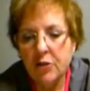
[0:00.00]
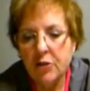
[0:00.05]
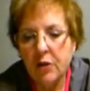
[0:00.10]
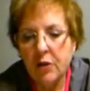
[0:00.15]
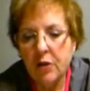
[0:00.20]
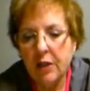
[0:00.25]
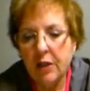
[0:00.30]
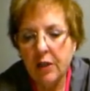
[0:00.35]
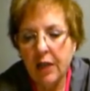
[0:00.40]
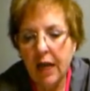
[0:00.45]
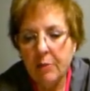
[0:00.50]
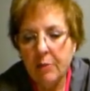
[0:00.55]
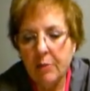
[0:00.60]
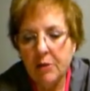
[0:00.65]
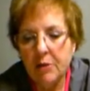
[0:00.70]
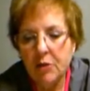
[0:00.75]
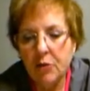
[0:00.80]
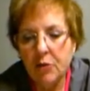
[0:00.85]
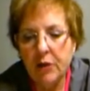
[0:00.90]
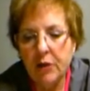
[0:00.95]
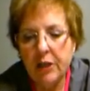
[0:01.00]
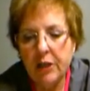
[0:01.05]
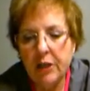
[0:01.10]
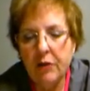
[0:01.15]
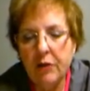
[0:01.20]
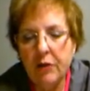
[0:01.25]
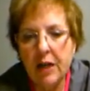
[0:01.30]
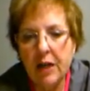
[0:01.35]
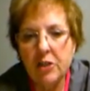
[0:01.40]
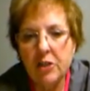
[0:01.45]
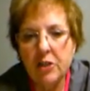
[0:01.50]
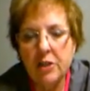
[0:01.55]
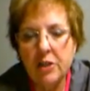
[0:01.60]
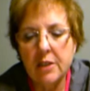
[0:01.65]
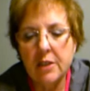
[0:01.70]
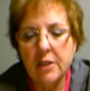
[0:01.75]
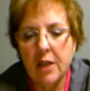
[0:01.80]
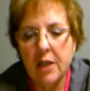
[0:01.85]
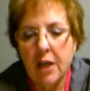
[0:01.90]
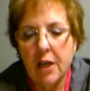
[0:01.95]
drug laboratory
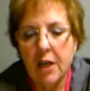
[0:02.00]
interactions,